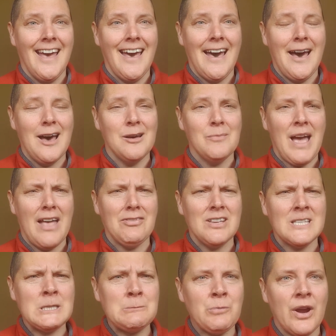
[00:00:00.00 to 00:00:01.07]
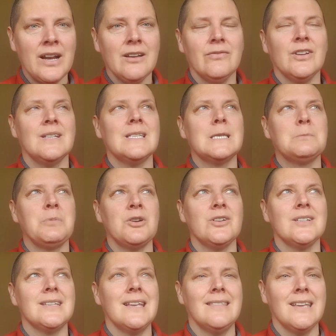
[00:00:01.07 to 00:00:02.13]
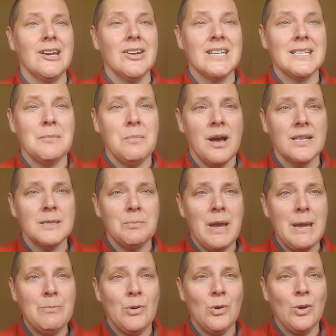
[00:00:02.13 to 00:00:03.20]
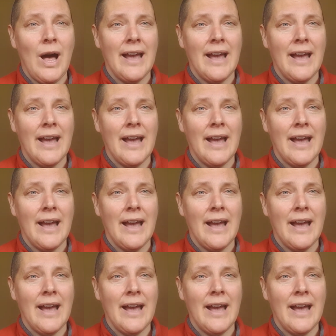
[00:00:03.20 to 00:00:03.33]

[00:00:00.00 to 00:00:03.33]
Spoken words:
and the spread of conspiracy theories amongst people I